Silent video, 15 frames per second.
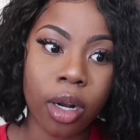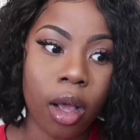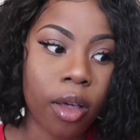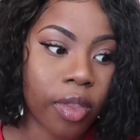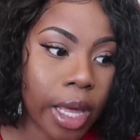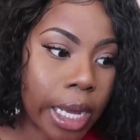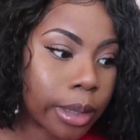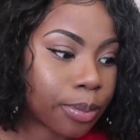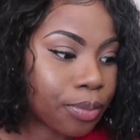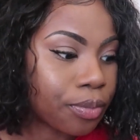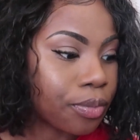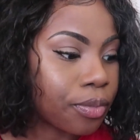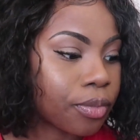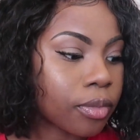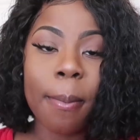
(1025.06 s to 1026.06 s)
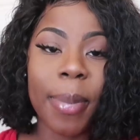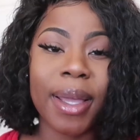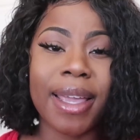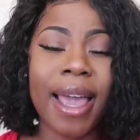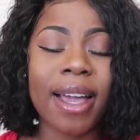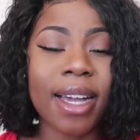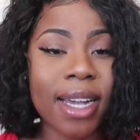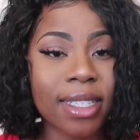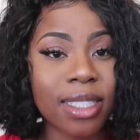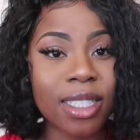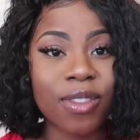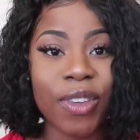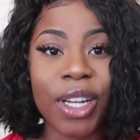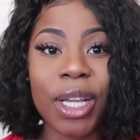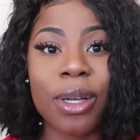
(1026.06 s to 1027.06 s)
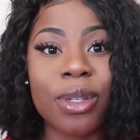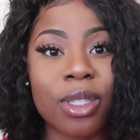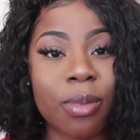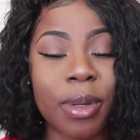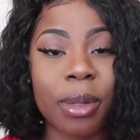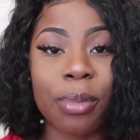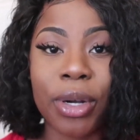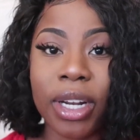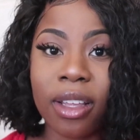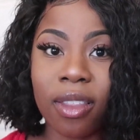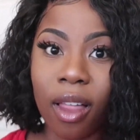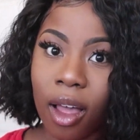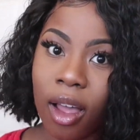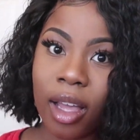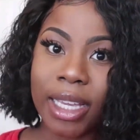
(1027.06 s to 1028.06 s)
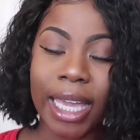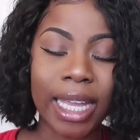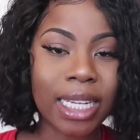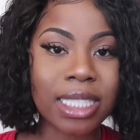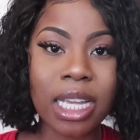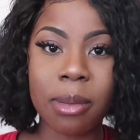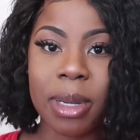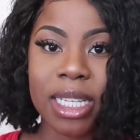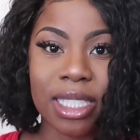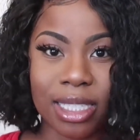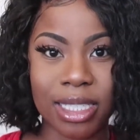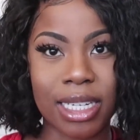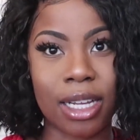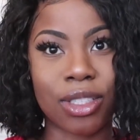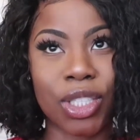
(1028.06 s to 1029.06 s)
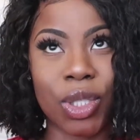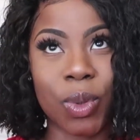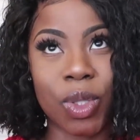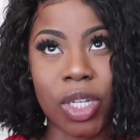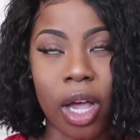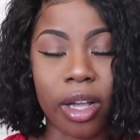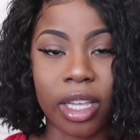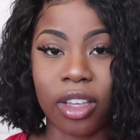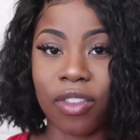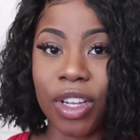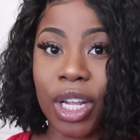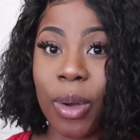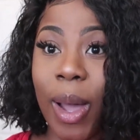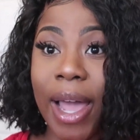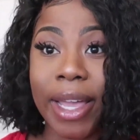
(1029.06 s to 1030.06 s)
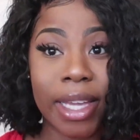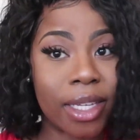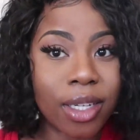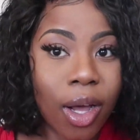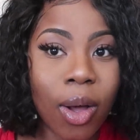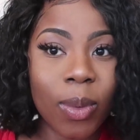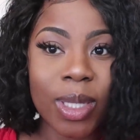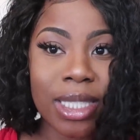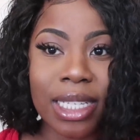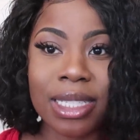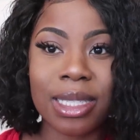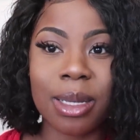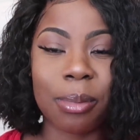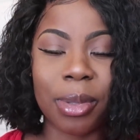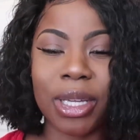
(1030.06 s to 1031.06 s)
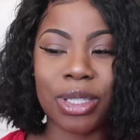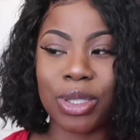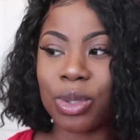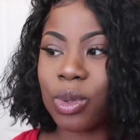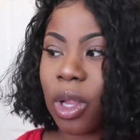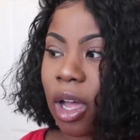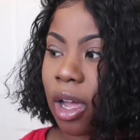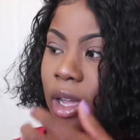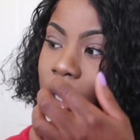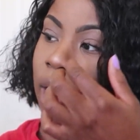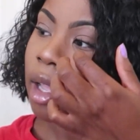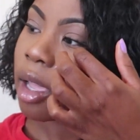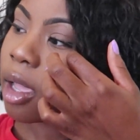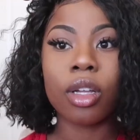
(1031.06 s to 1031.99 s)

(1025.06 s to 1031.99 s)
and all that. But yeah, guys, this video has been pretty long. Anytime I sit down to do a talking video, it always ends up being too long.